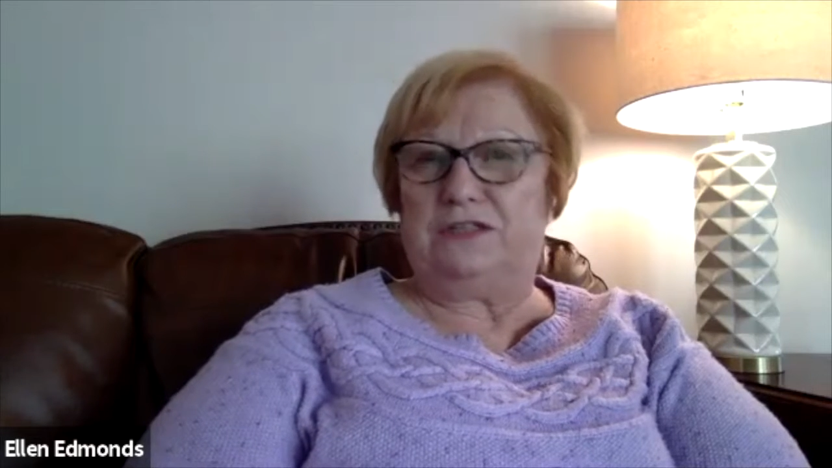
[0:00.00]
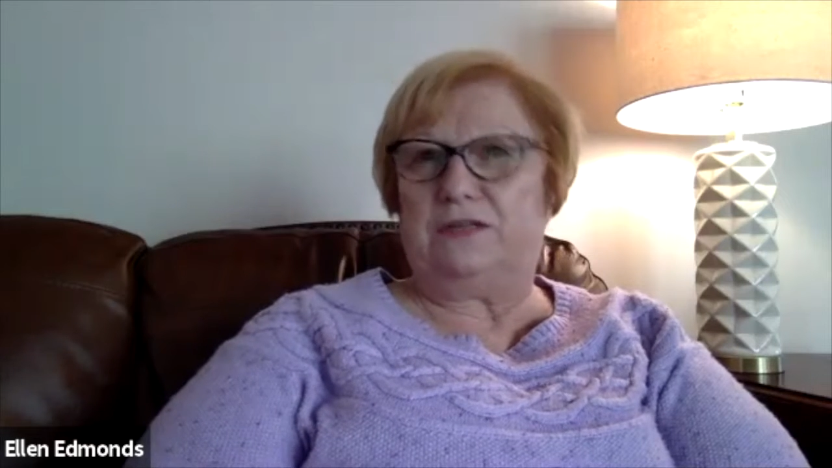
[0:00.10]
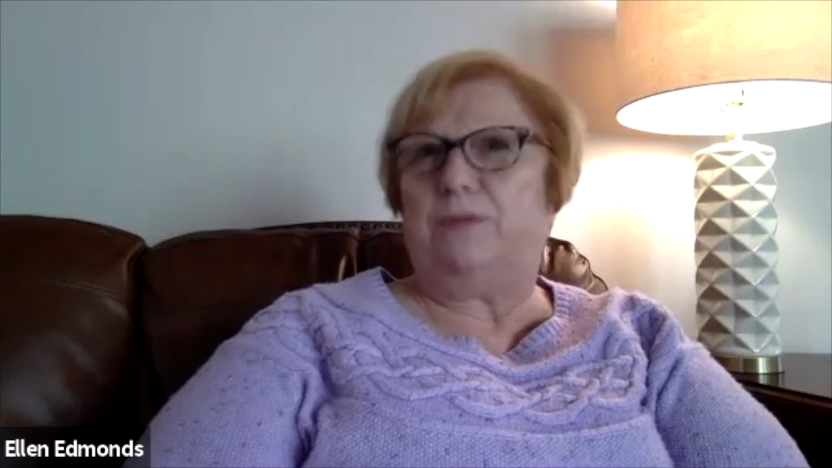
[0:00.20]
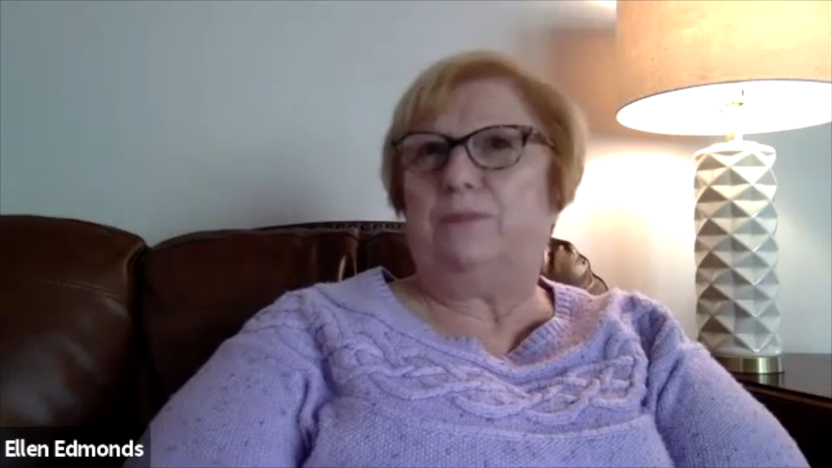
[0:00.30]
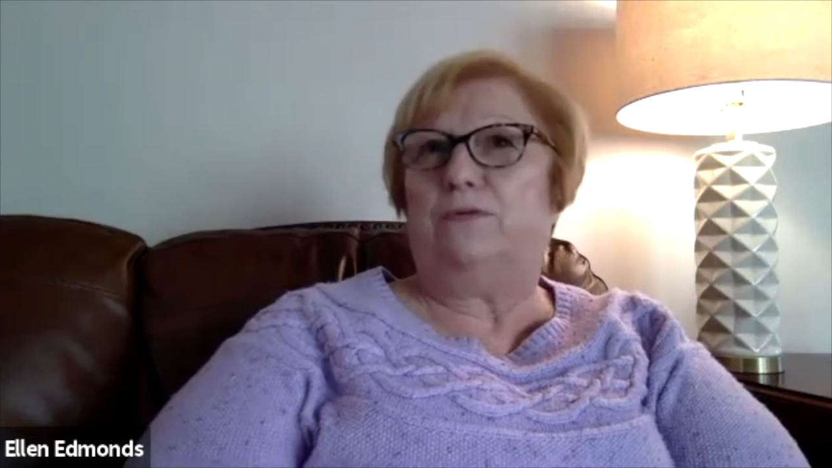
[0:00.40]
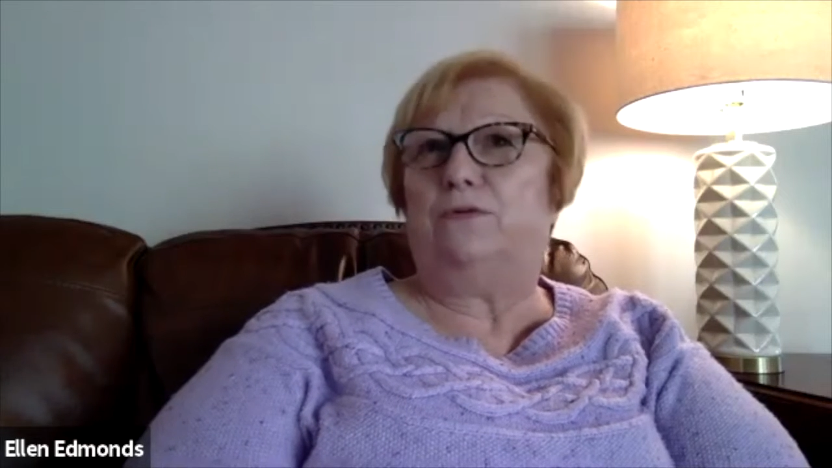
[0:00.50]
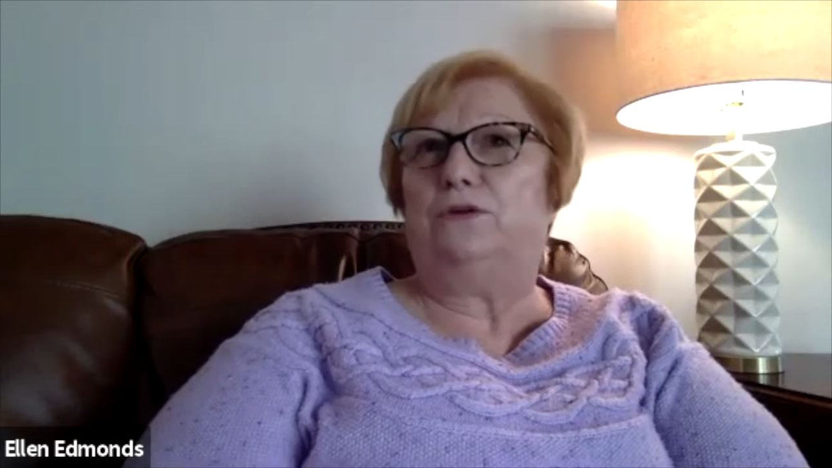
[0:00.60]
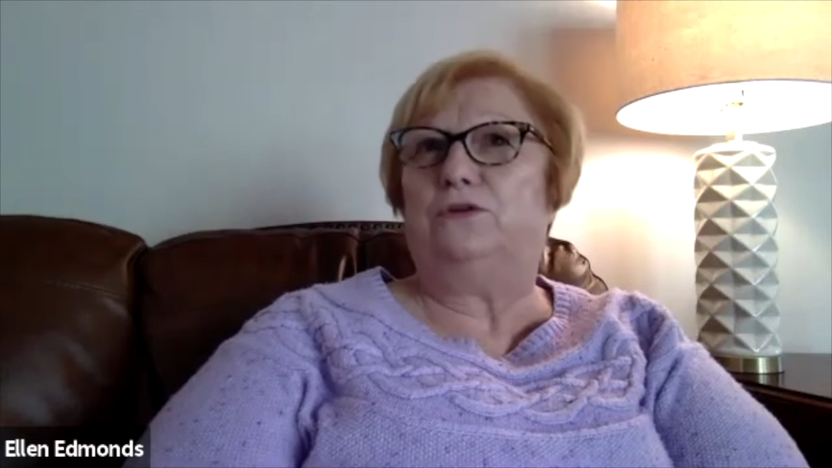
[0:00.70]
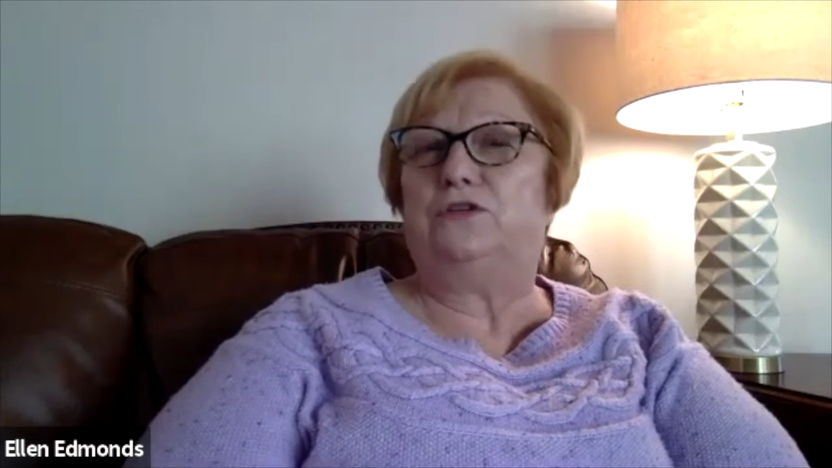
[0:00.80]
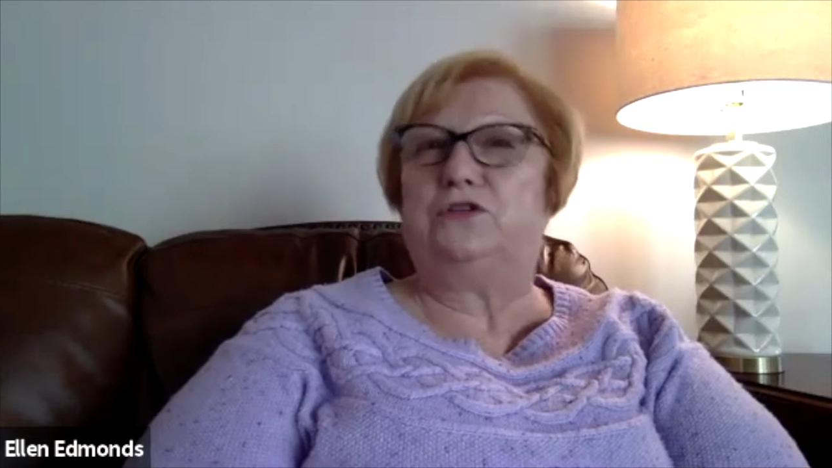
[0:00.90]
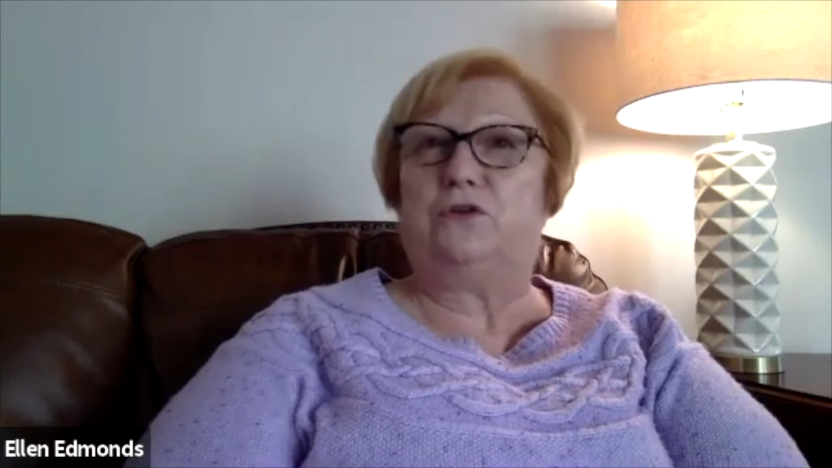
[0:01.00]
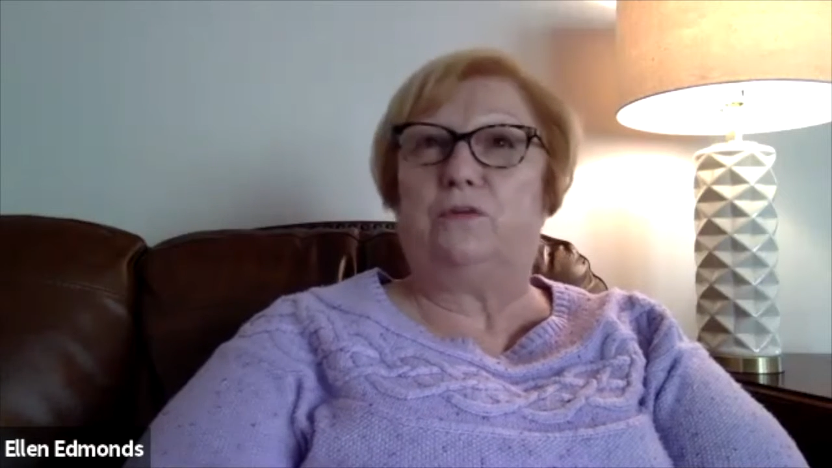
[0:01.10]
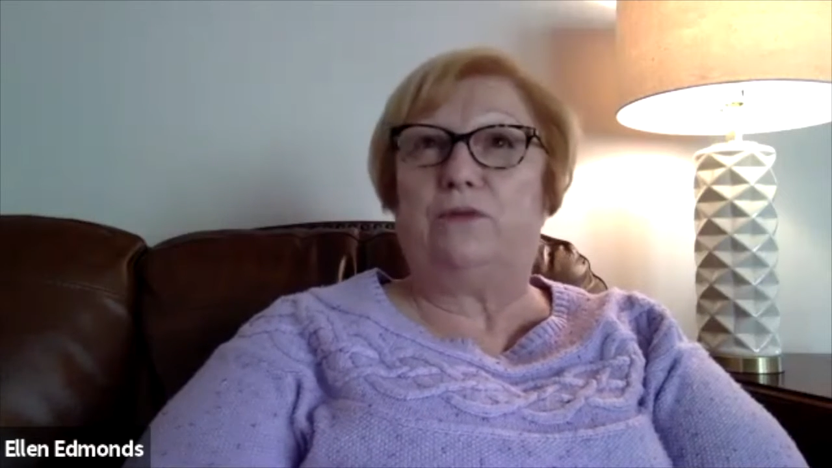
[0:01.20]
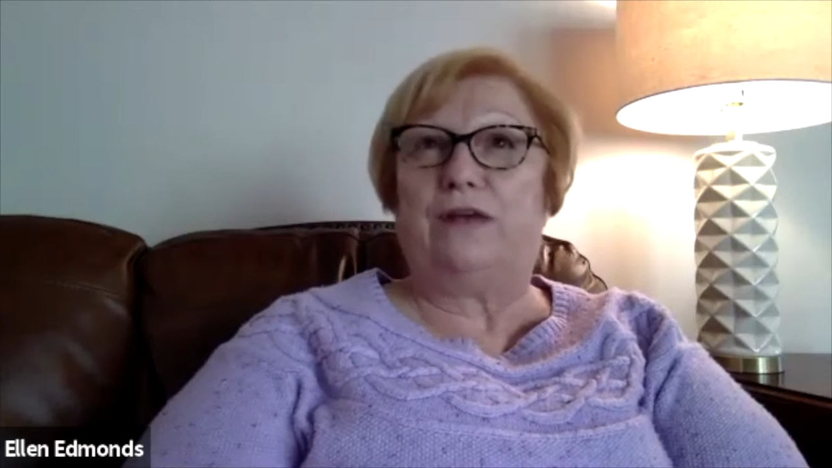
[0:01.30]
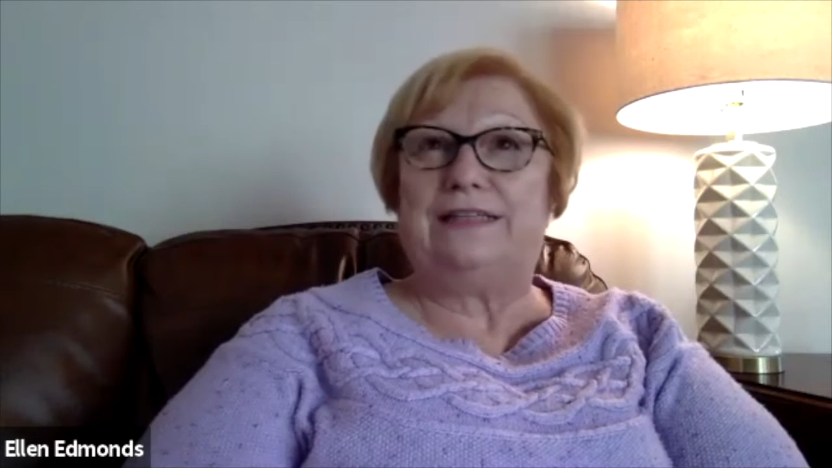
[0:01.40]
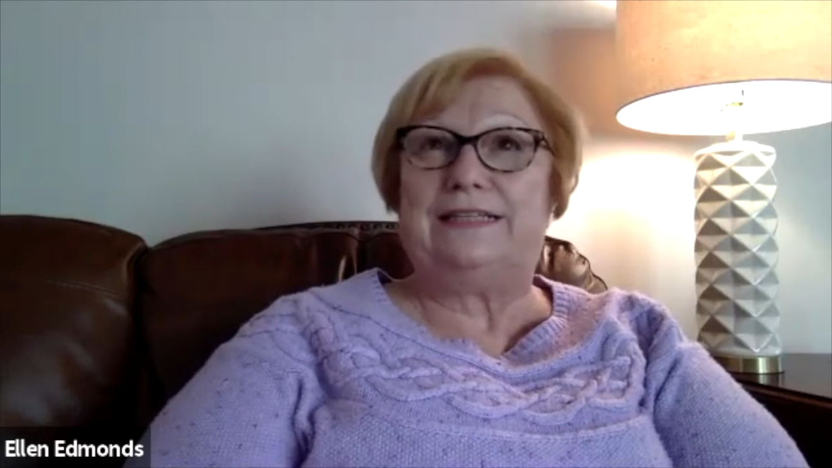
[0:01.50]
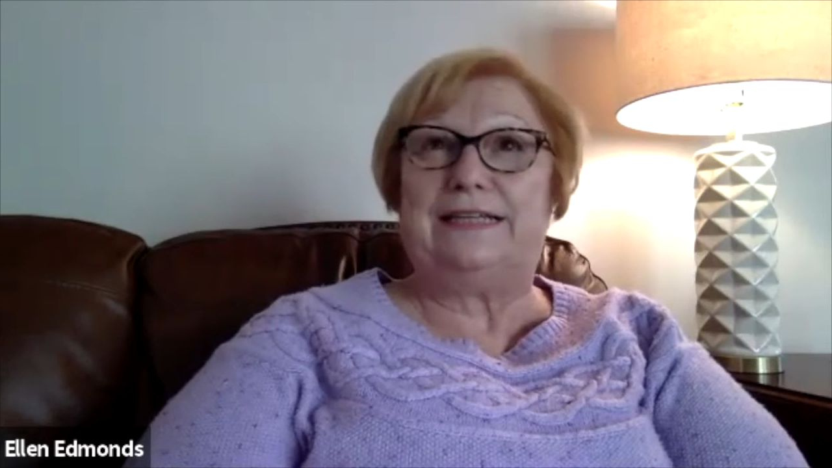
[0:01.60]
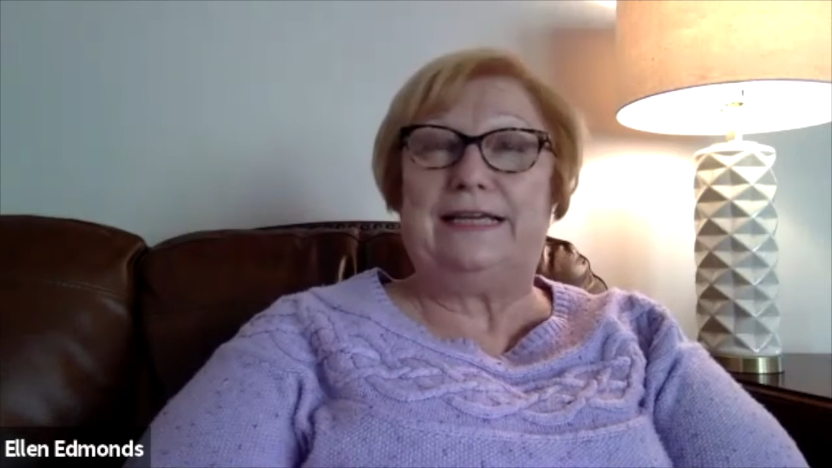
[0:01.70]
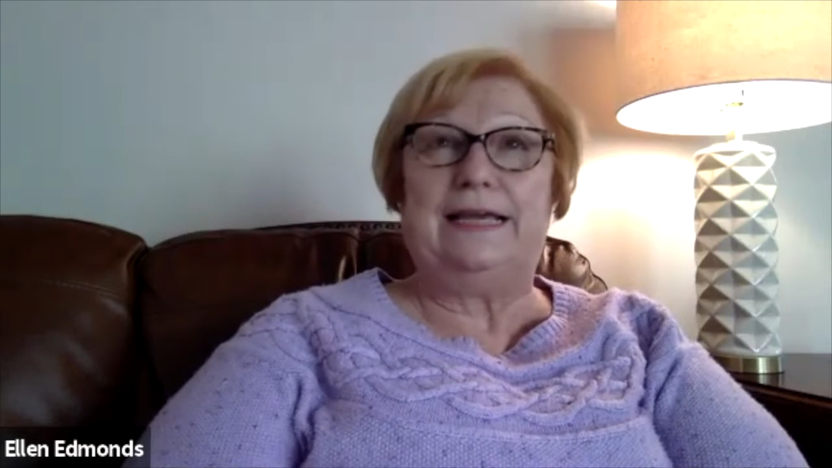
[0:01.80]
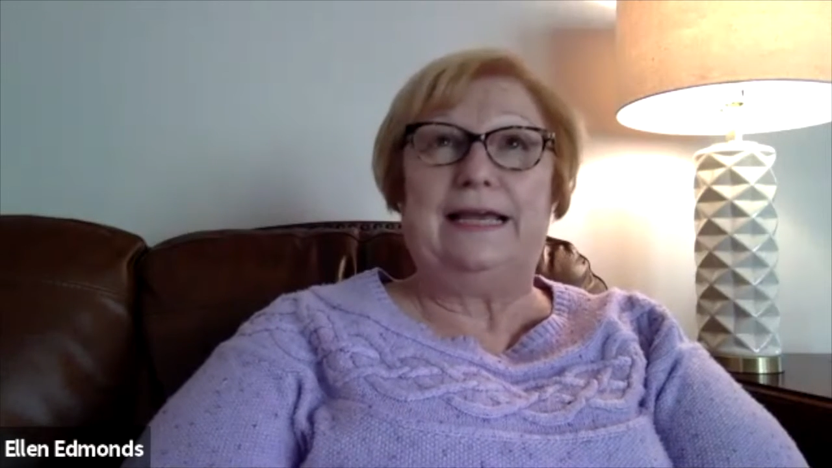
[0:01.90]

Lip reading: Some people use the term prosody.